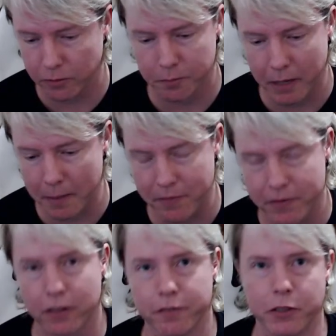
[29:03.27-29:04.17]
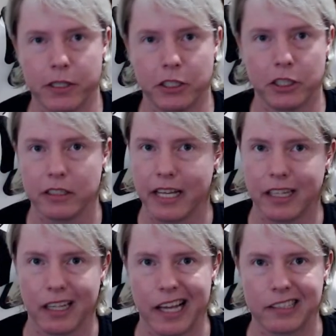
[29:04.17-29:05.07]
maybe fell a few inches, and
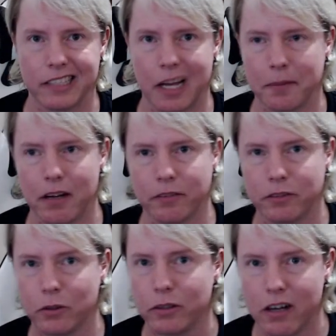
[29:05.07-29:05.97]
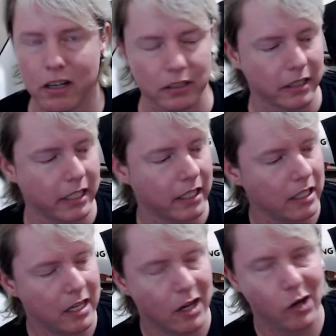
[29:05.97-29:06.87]
the leg snapped off. So honestly,
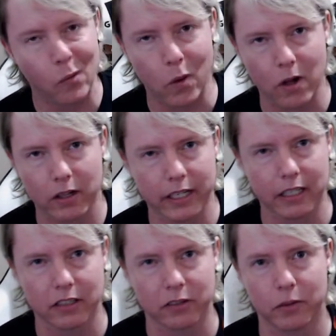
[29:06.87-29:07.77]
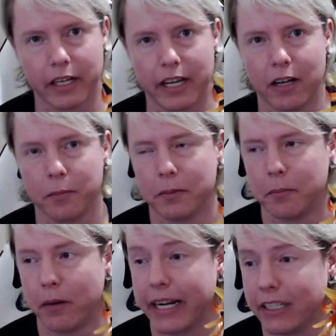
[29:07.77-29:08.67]
quality doesn't really help the
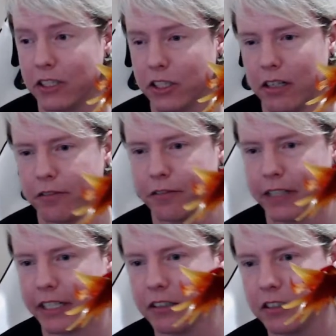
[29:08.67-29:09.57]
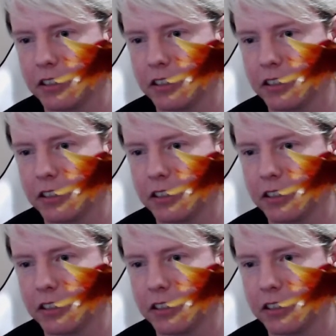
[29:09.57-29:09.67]
breakage of figures,